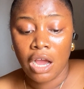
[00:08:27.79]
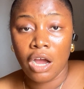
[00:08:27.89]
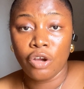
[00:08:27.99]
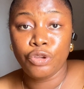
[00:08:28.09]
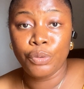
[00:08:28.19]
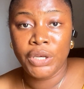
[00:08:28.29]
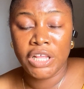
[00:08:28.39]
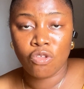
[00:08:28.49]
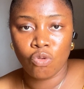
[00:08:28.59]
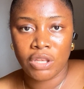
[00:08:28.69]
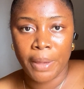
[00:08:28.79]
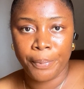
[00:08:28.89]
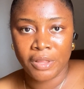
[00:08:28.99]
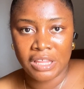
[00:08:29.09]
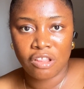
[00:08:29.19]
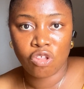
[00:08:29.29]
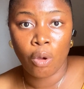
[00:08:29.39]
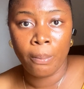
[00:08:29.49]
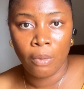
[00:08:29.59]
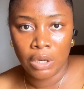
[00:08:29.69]
you will need to deposit
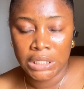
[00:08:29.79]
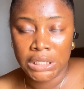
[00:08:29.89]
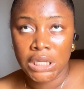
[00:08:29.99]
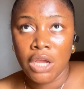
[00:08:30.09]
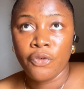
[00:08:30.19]
some money